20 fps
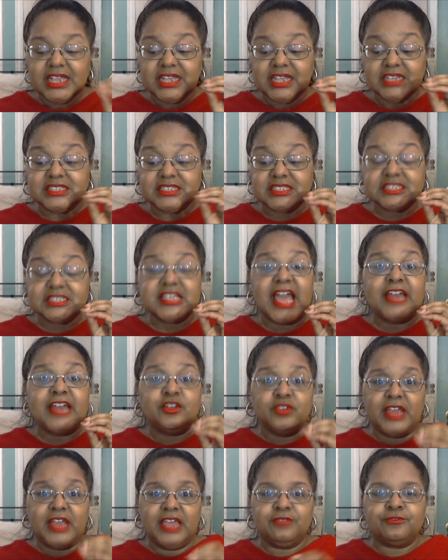It's
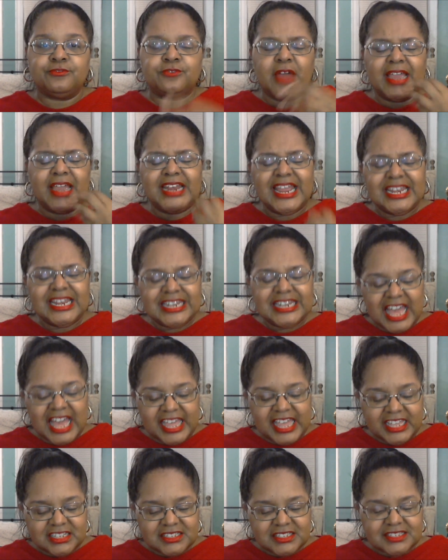Saturday, Friday
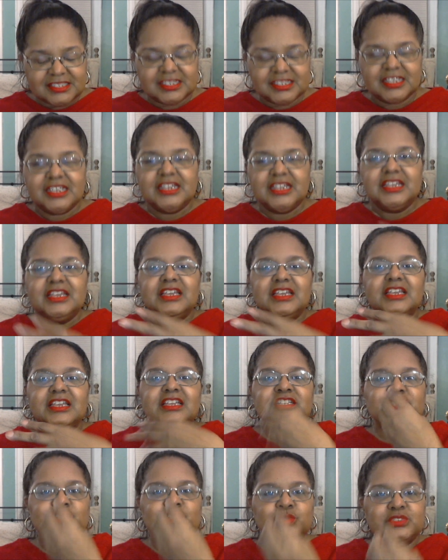night
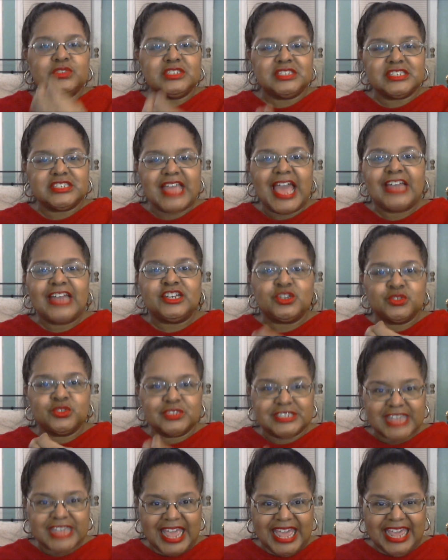into
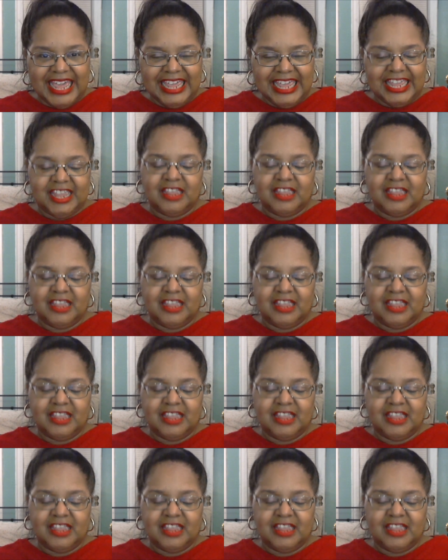Saturday.